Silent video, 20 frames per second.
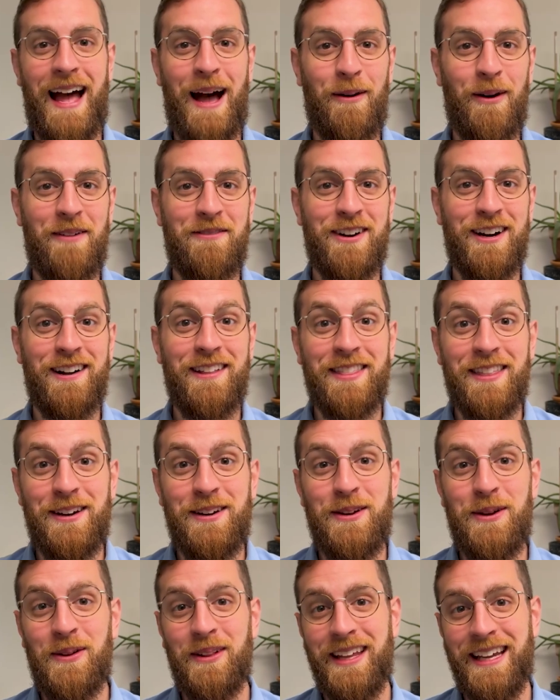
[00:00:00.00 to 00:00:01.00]
However, the
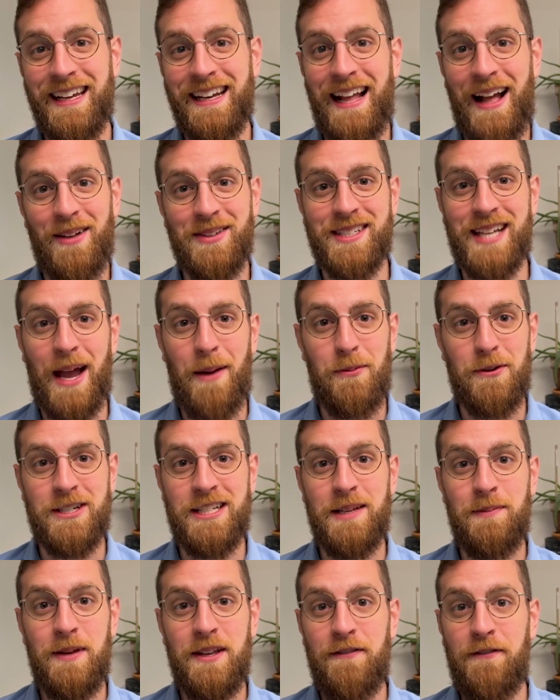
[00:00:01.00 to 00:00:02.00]
newly announced
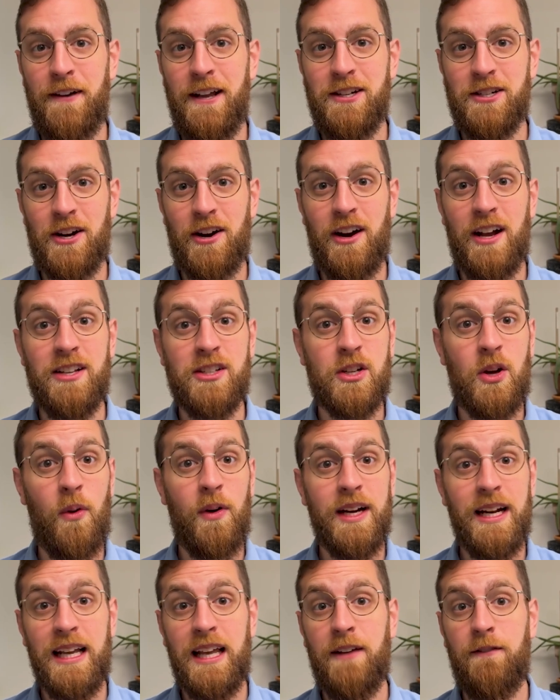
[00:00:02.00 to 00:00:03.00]
HyperDB feature is
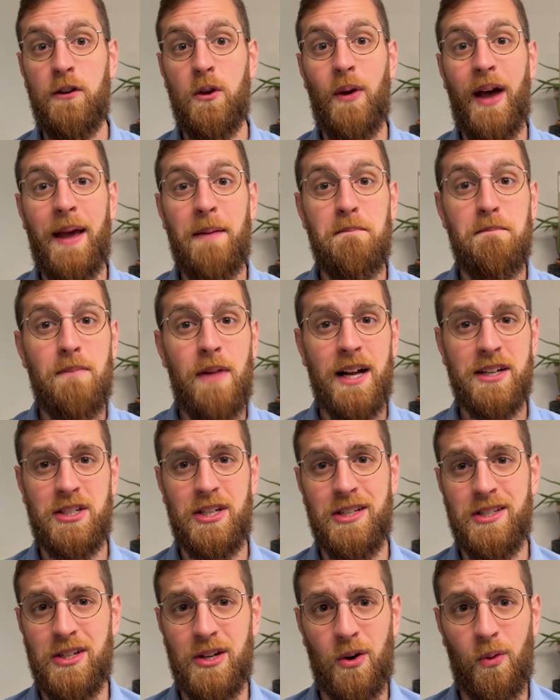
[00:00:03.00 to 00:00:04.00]
going to give you a
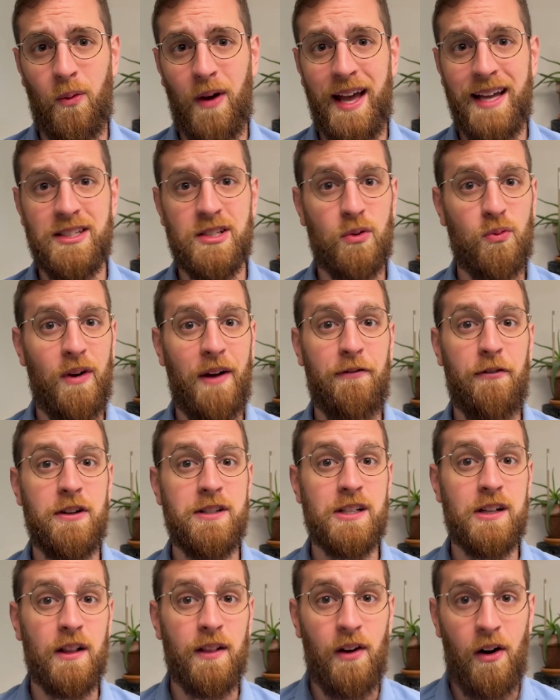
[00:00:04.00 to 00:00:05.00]
much easier way to
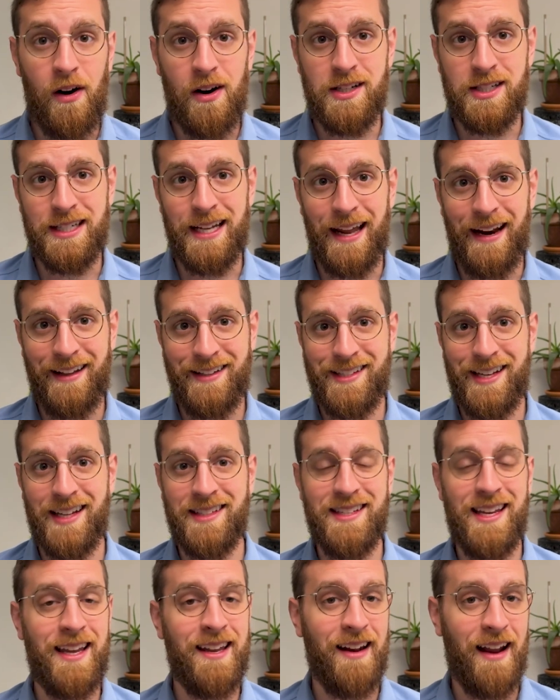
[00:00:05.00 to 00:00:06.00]
reference large
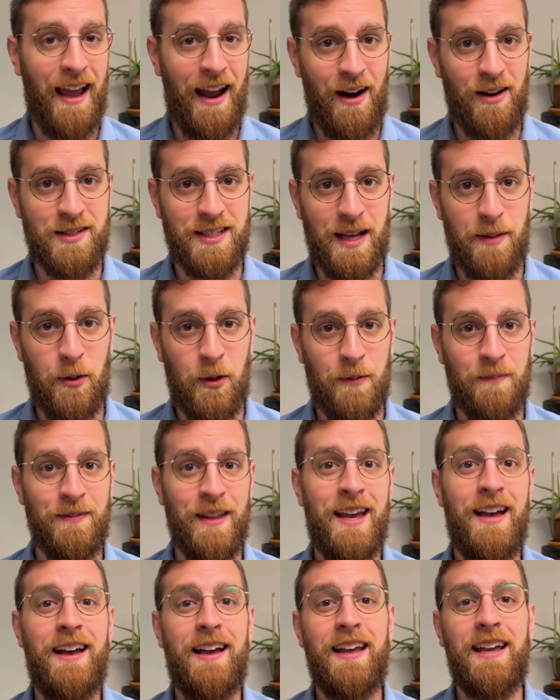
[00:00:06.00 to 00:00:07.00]
datasets in Airtable.
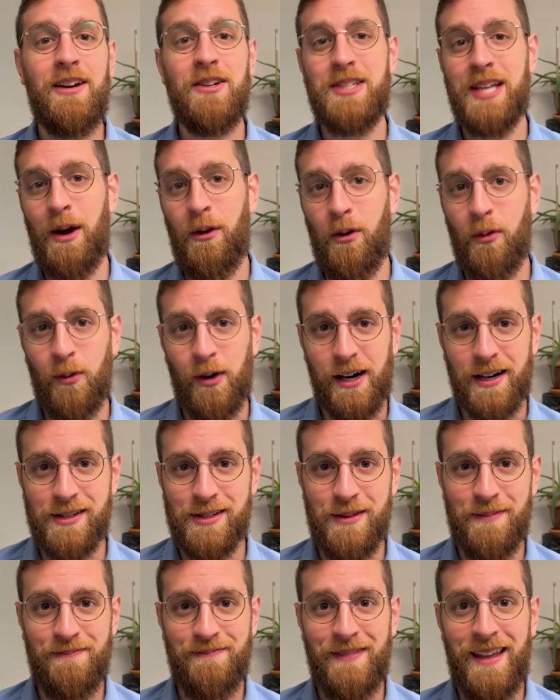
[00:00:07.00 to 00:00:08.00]
Here's how it
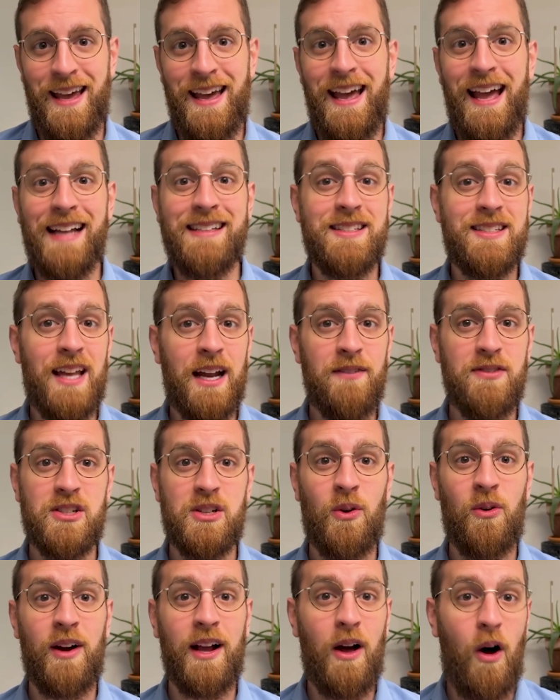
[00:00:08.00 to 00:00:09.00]
works. Instead of
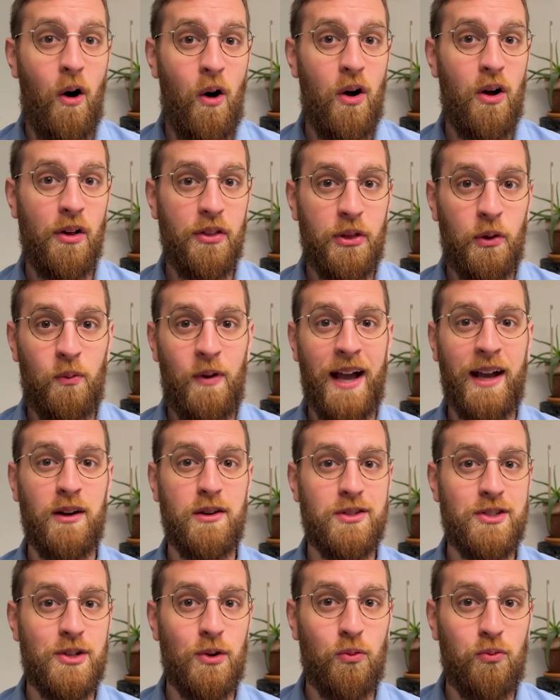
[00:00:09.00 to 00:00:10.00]
storing all the
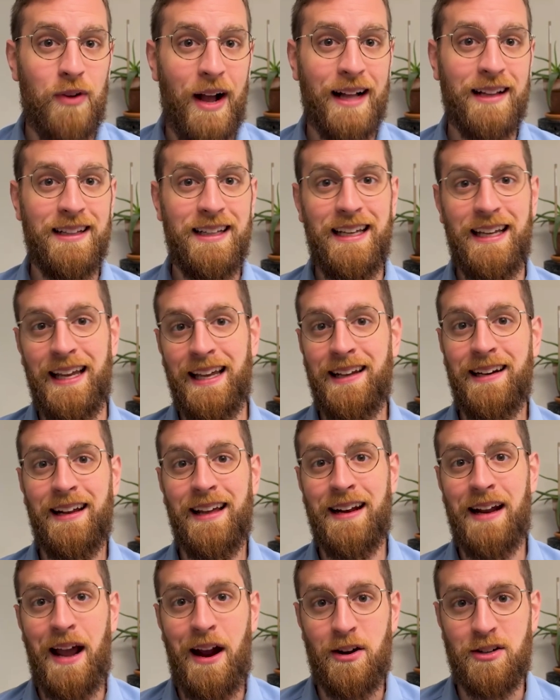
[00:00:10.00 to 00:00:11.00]
records directly in
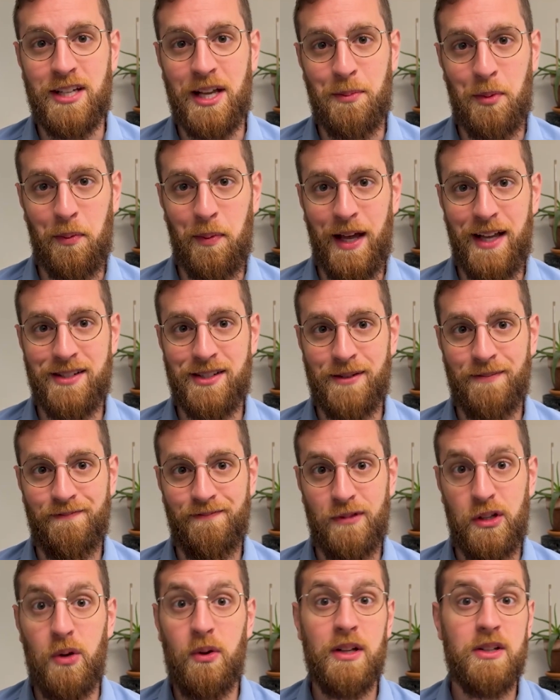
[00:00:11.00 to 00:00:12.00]
an Airtable base,
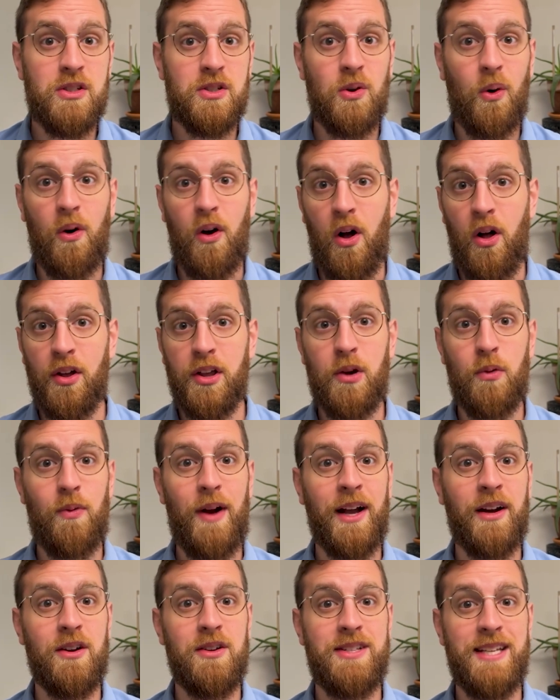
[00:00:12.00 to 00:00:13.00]
you can store all your
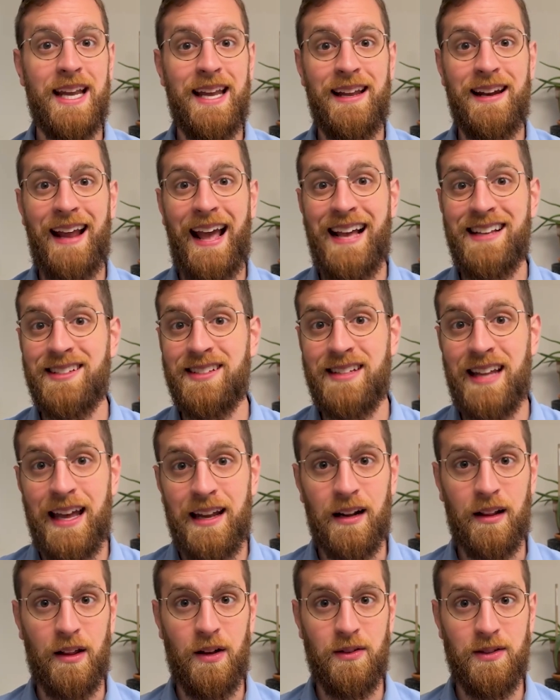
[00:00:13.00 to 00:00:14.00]
records in a
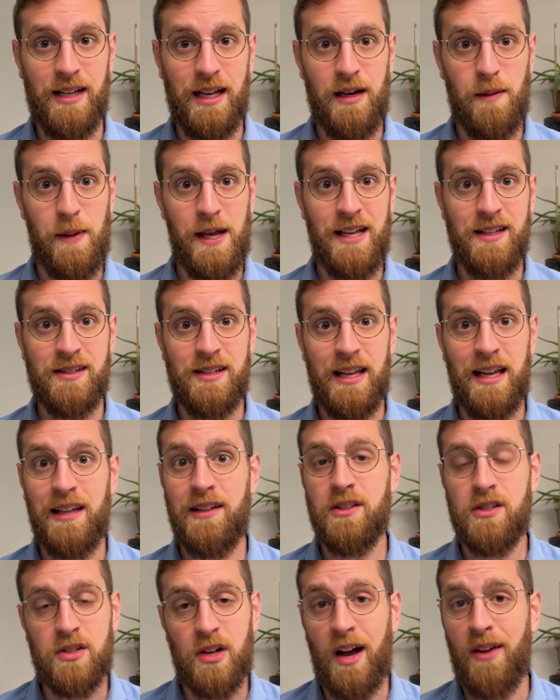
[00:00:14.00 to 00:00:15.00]
standalone database
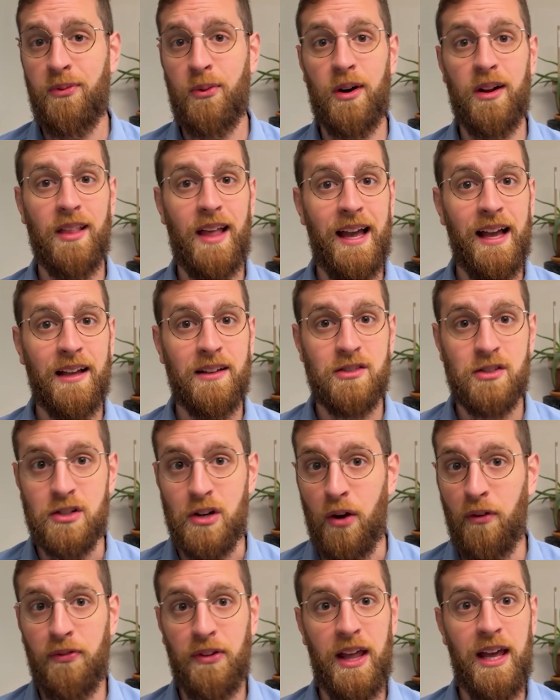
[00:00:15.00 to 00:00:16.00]
in software like
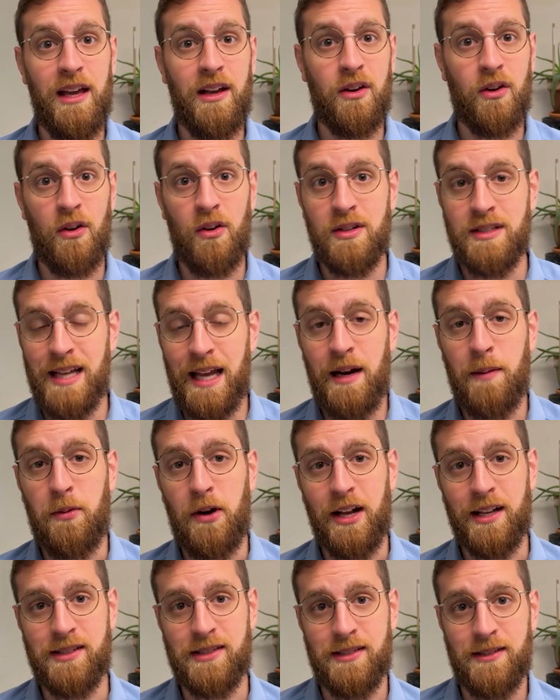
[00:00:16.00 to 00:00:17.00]
Snowflake or
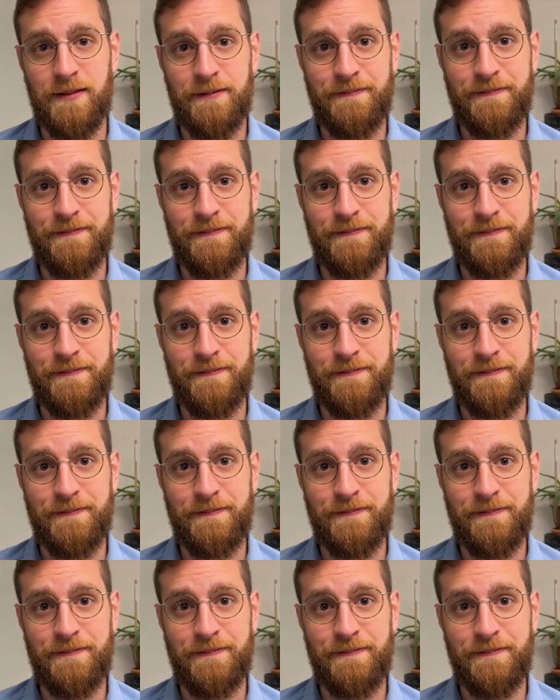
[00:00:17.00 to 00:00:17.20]
Databricks.